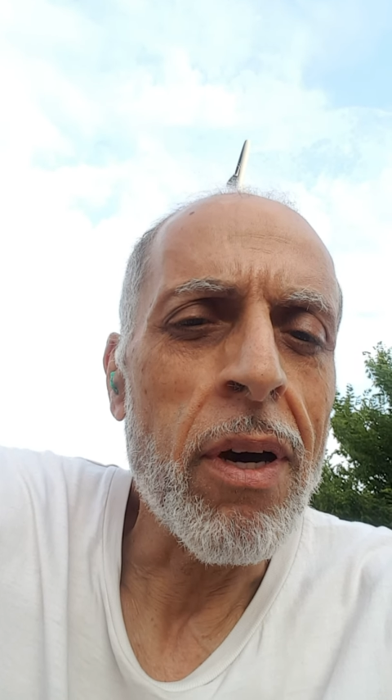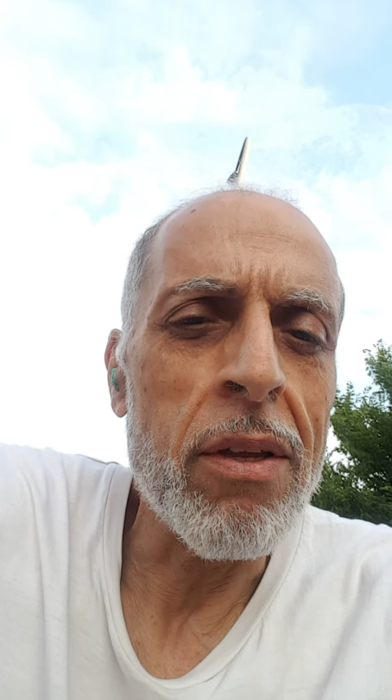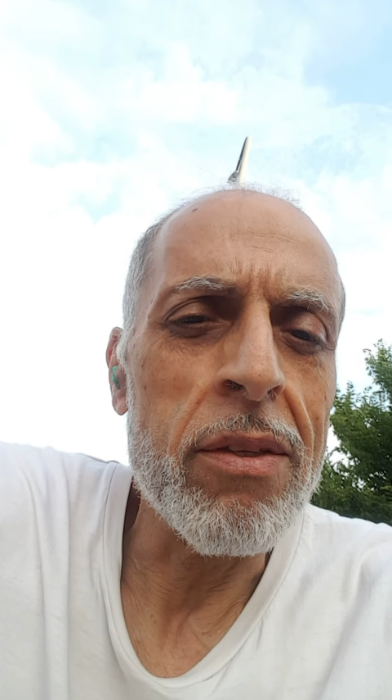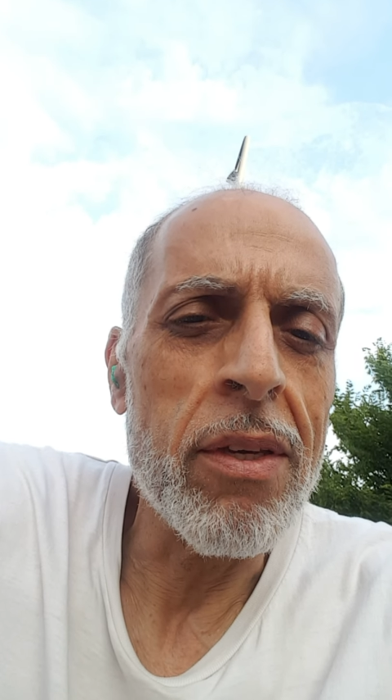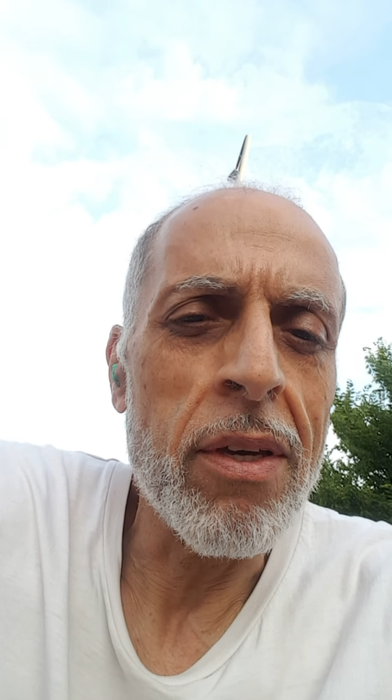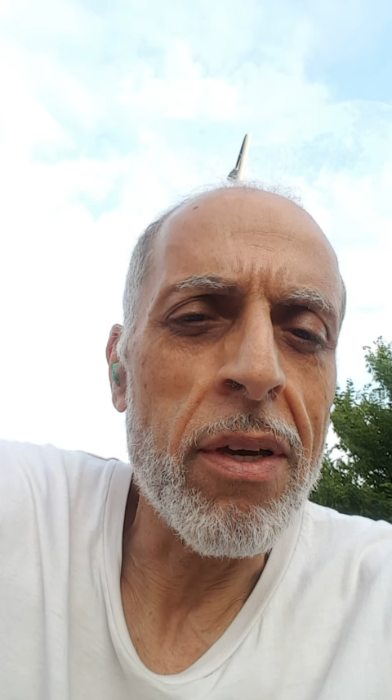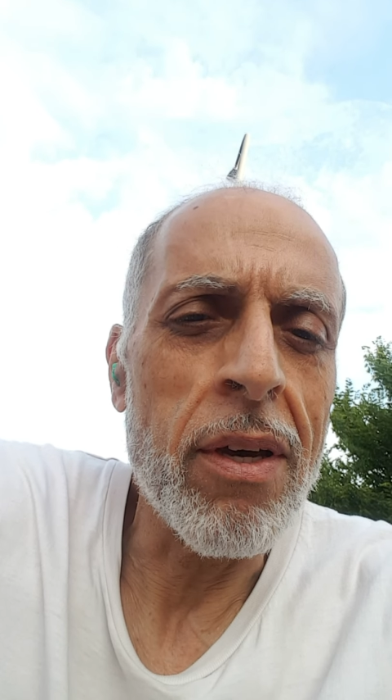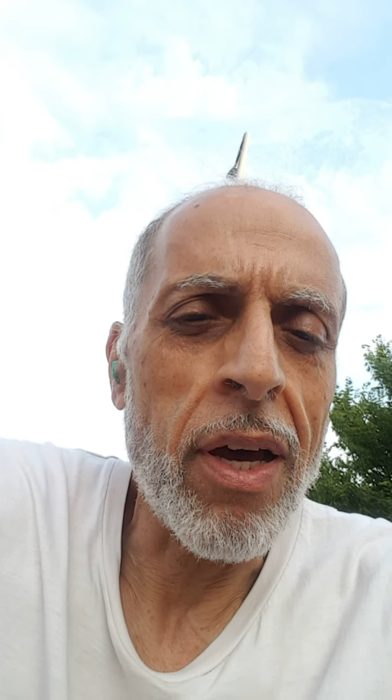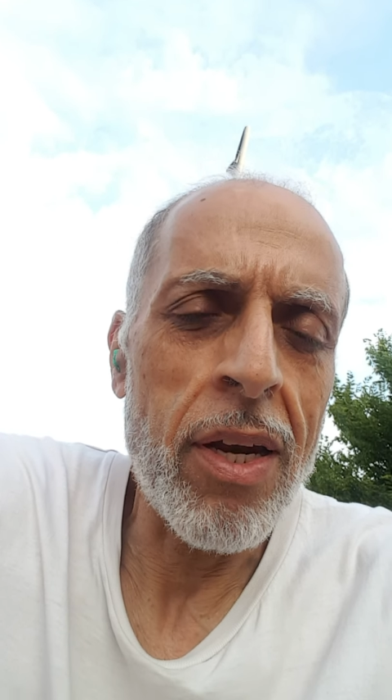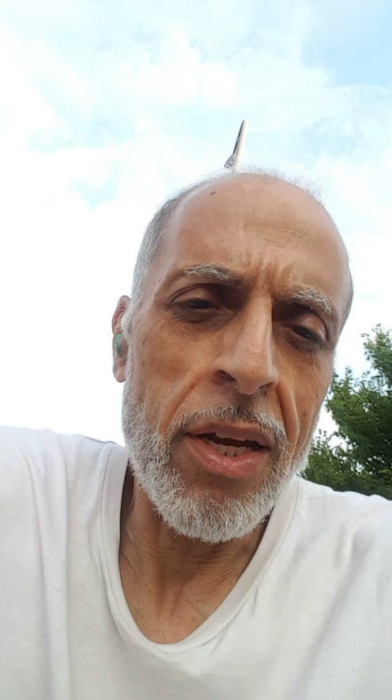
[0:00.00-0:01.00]
and
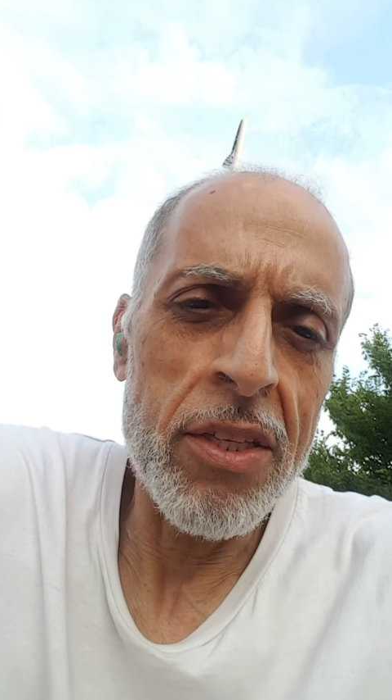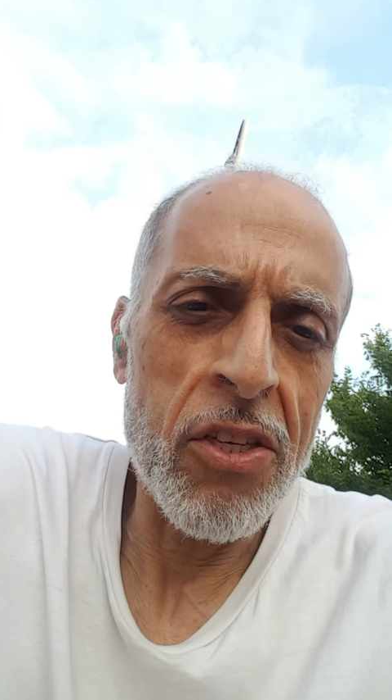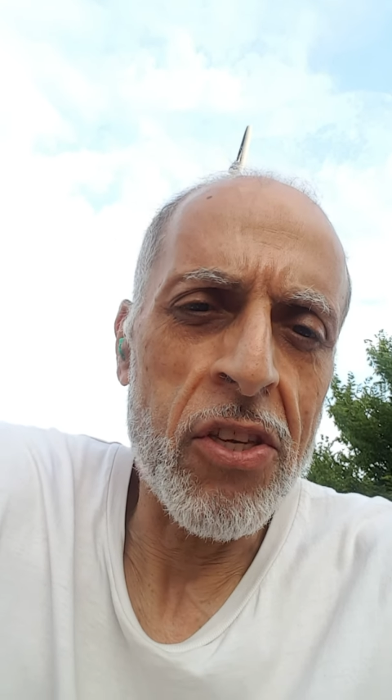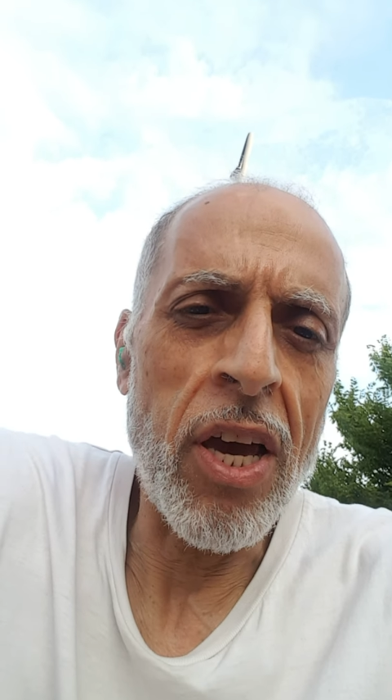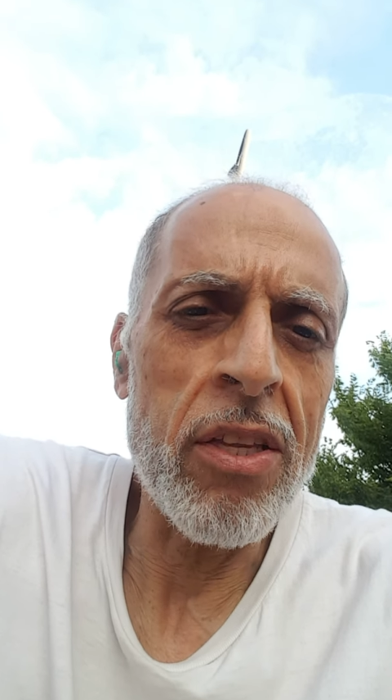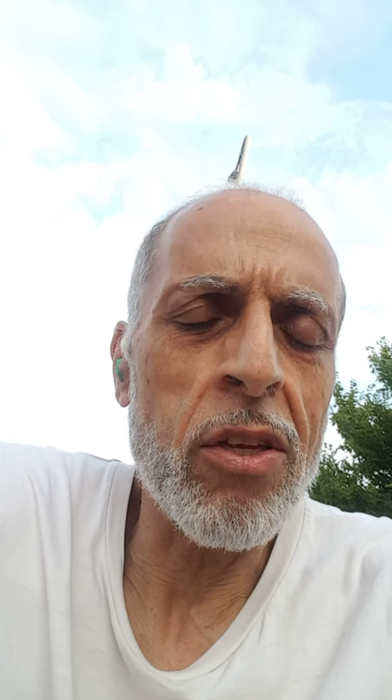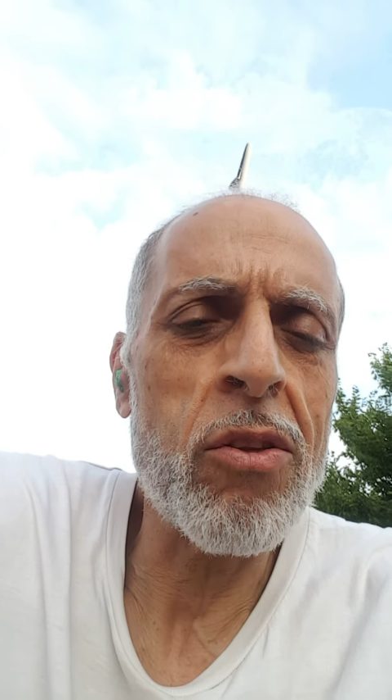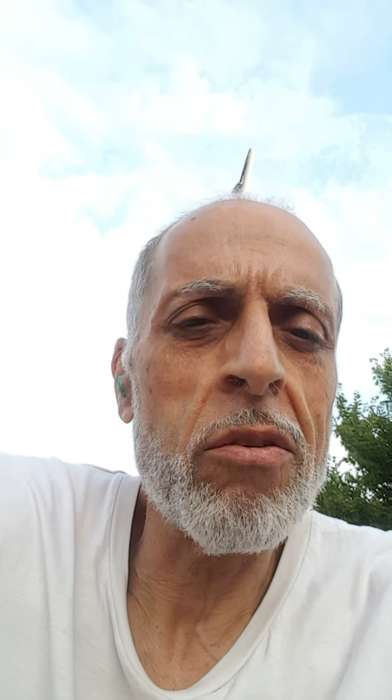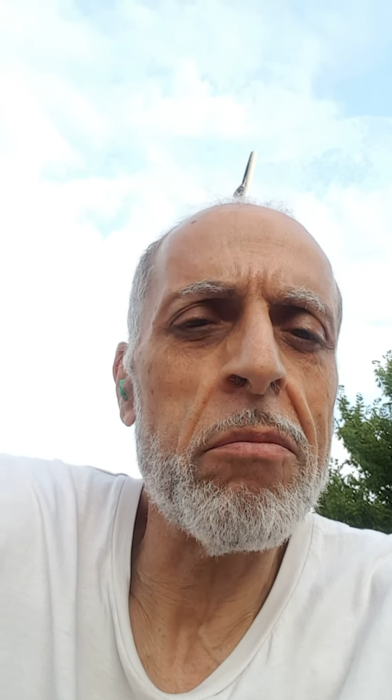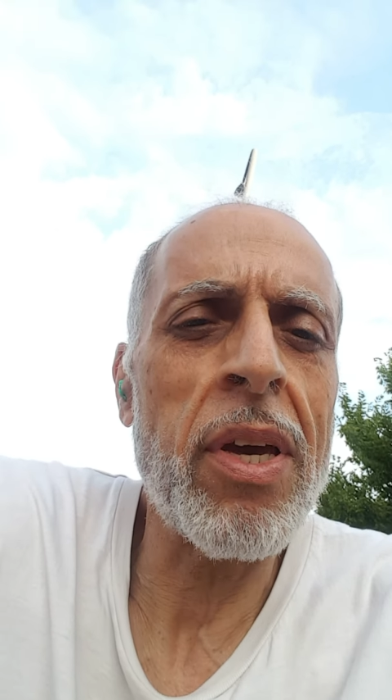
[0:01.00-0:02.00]
Allah
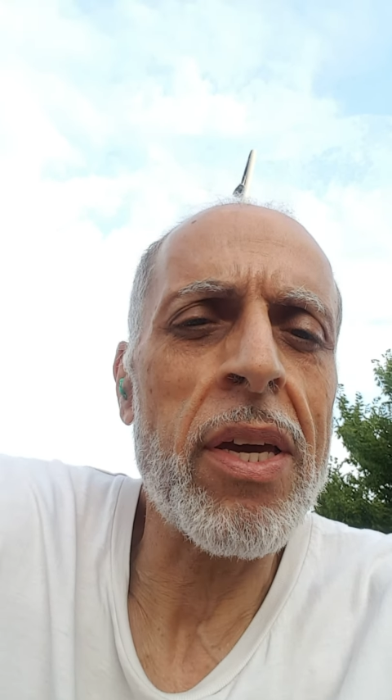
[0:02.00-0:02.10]
decided to